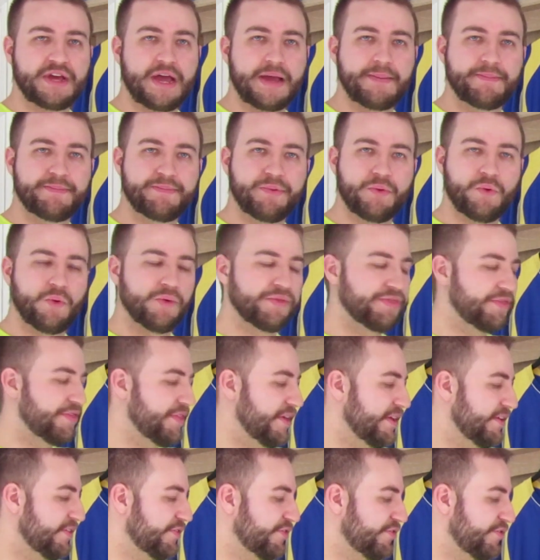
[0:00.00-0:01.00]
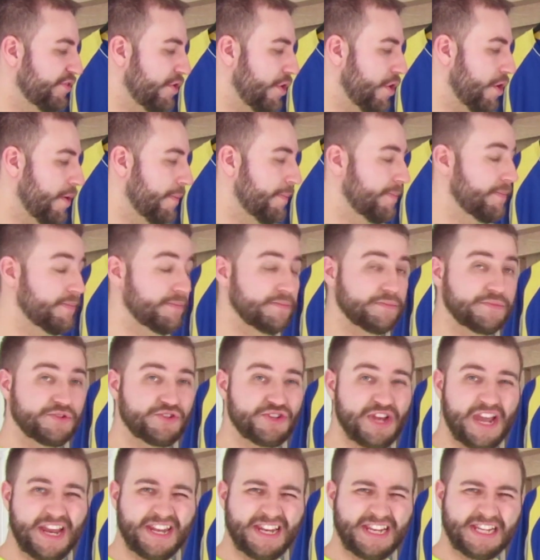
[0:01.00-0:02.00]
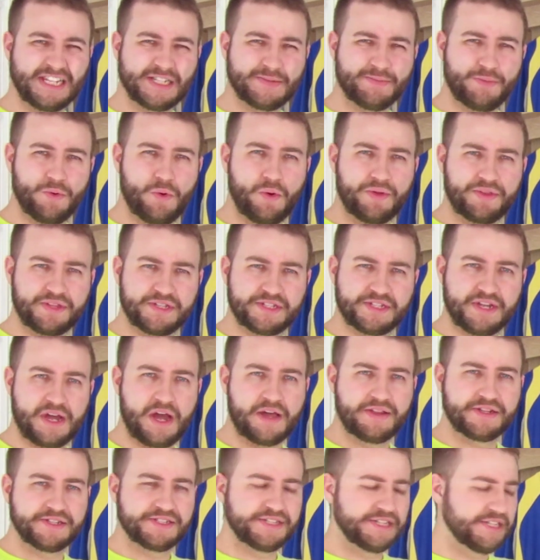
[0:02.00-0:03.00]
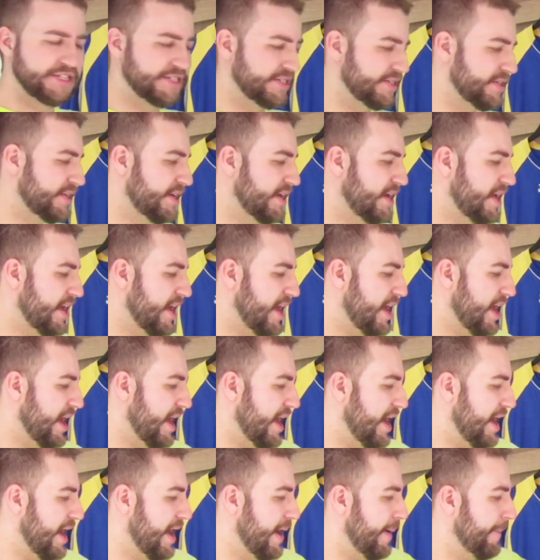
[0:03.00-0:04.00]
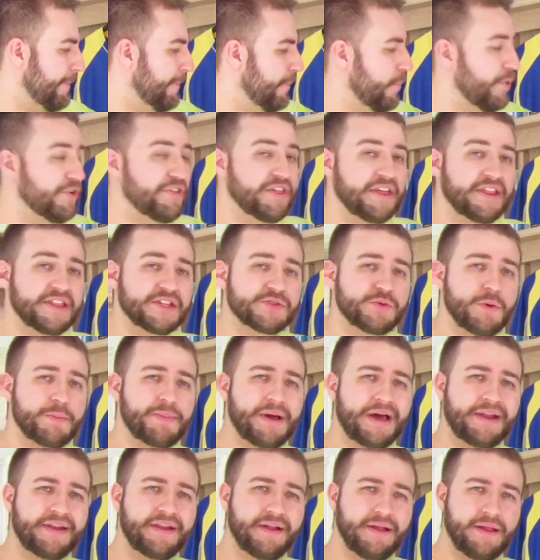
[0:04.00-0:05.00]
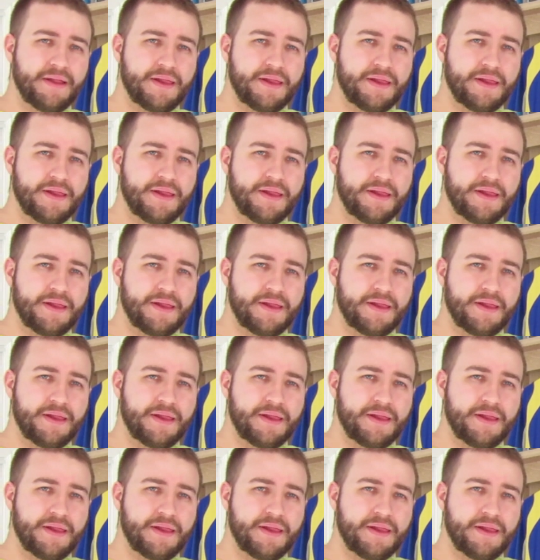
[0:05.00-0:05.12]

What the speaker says: I bought this from JD Sport at the start of the season. What do you think of this one, Panda?